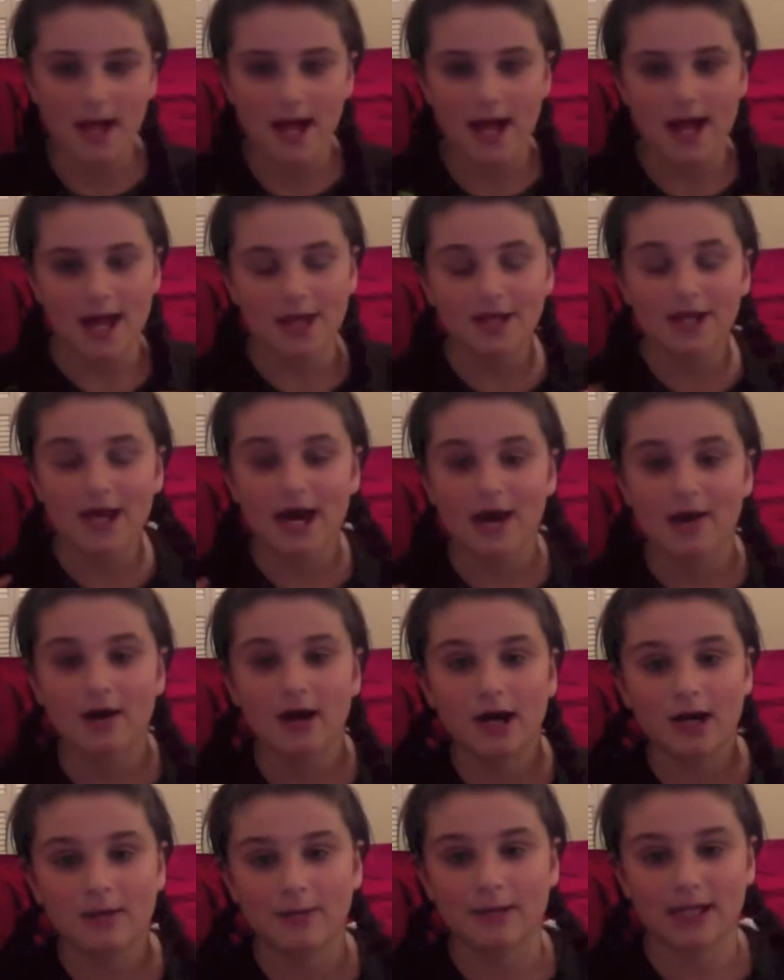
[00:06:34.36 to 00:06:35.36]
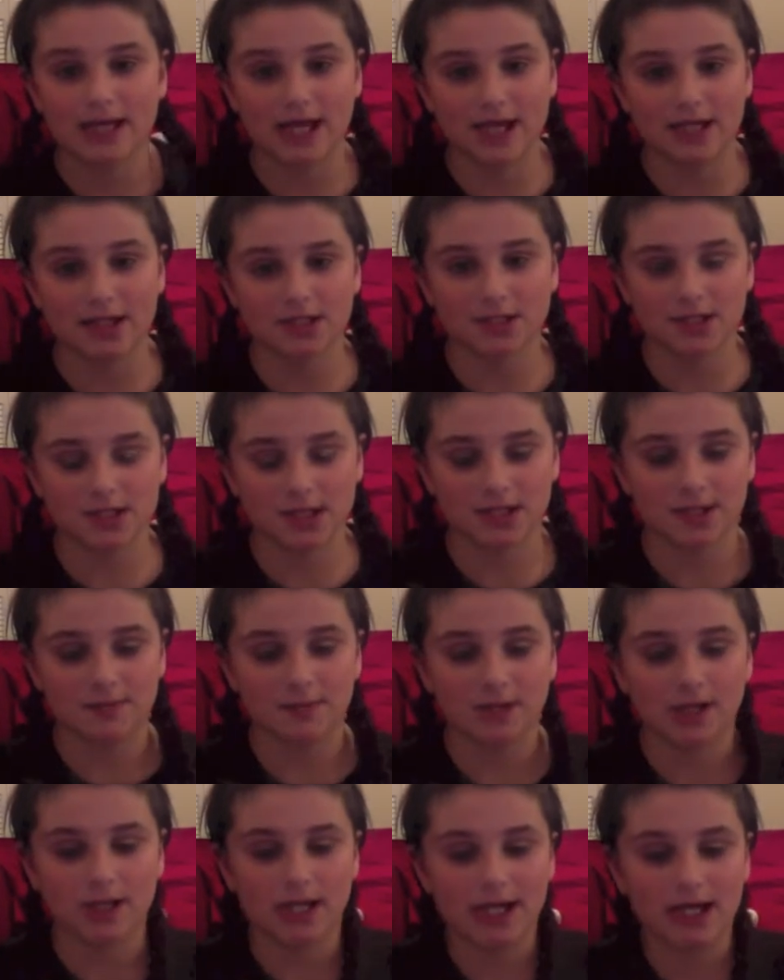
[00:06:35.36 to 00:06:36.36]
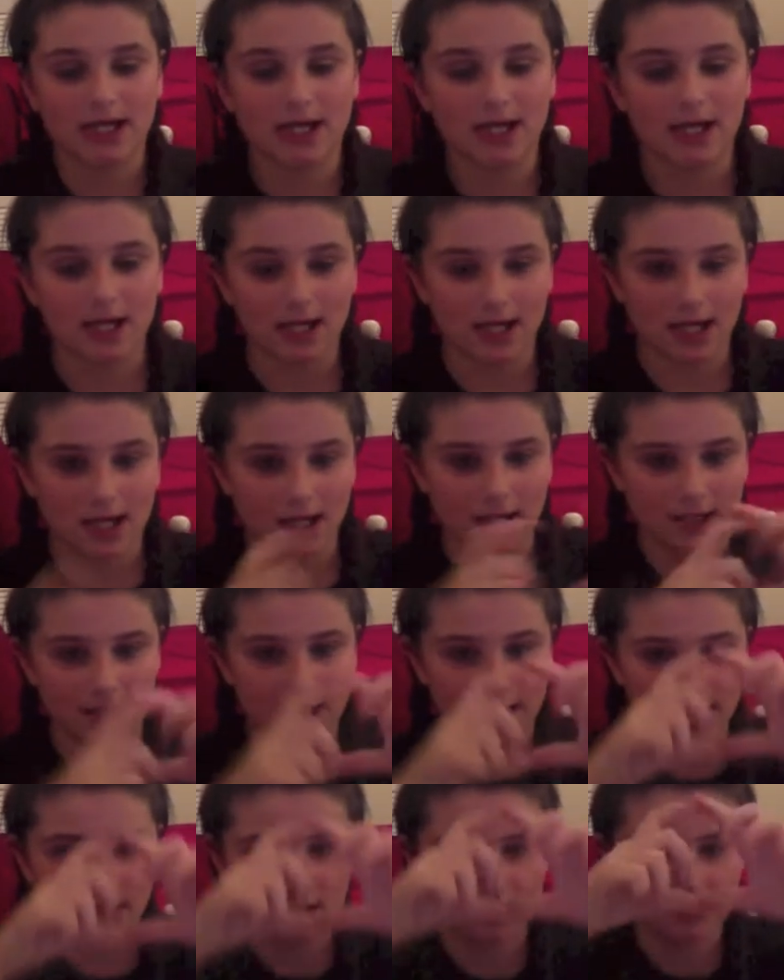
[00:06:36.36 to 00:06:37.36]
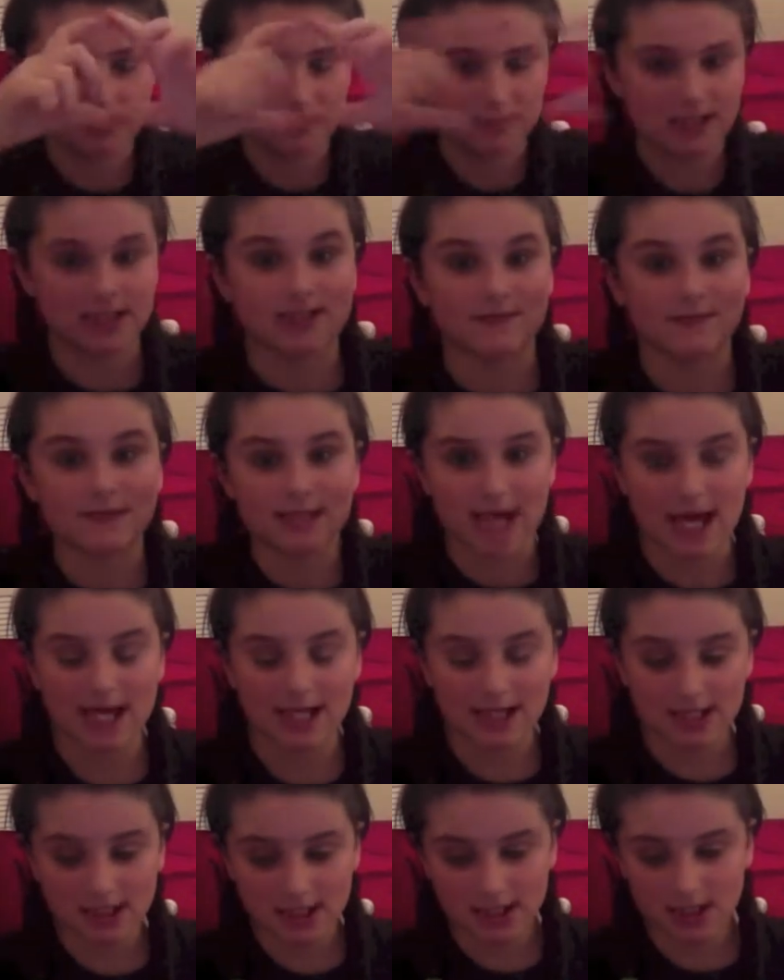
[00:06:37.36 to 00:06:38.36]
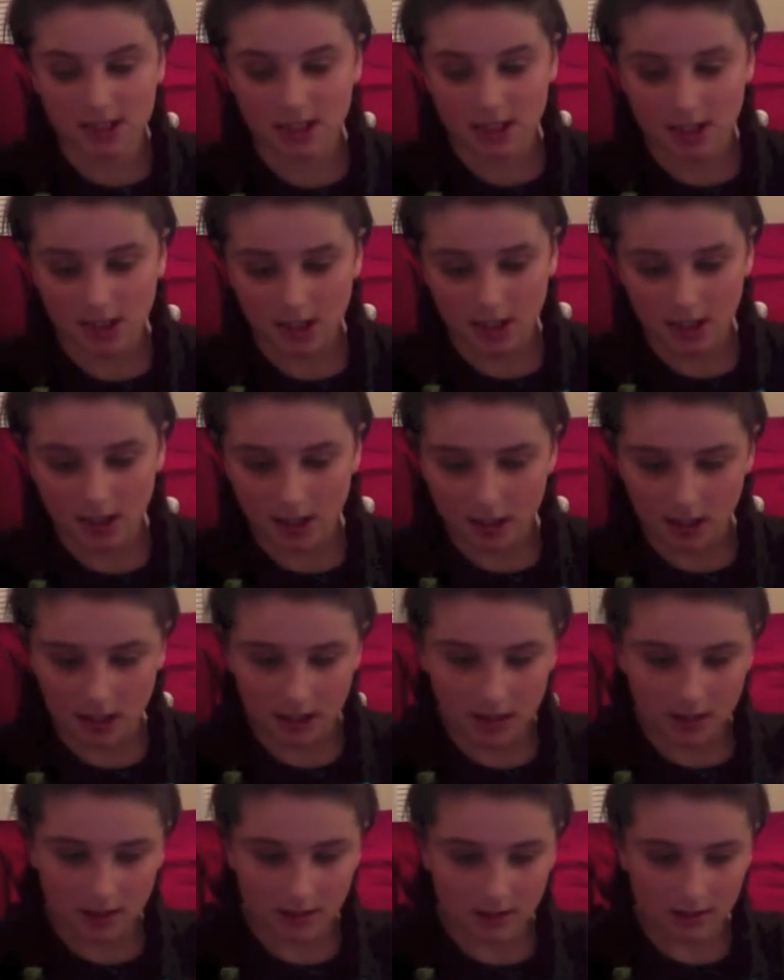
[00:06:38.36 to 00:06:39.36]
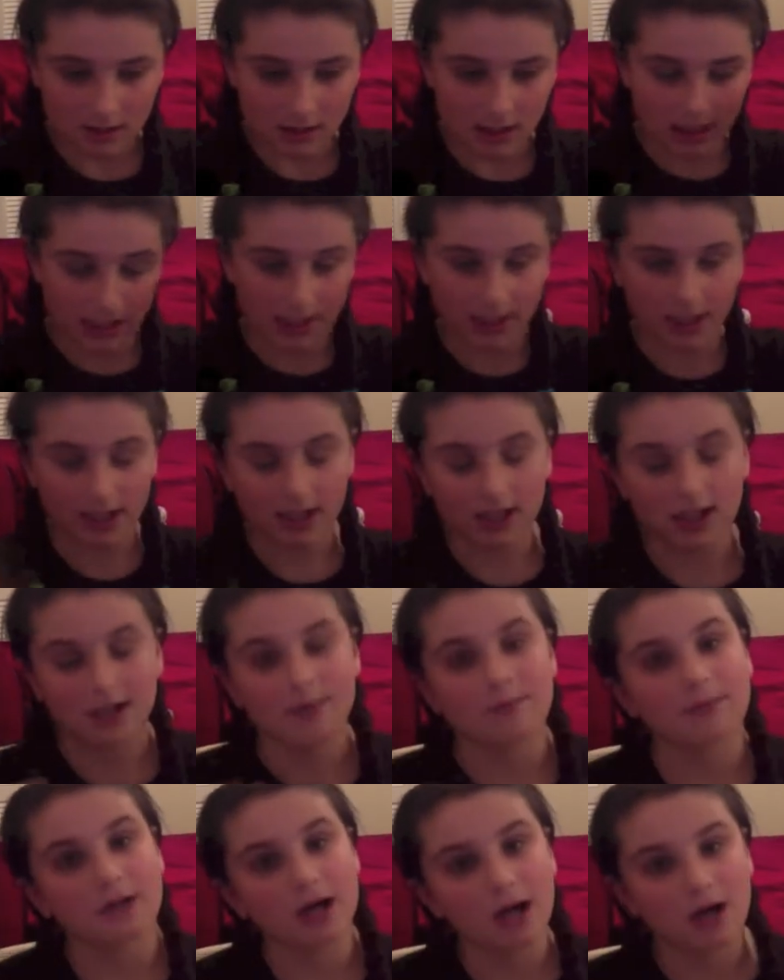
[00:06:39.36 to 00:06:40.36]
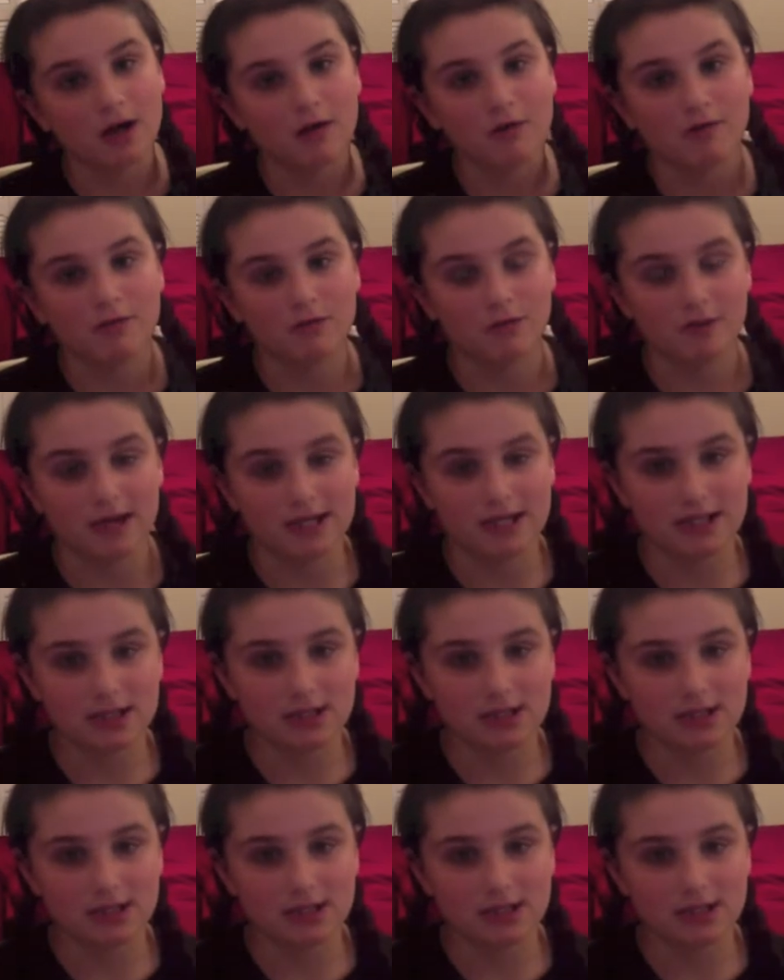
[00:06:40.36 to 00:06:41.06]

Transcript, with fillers: And now I'm again just gonna put like a like piece of text, like in a clip of what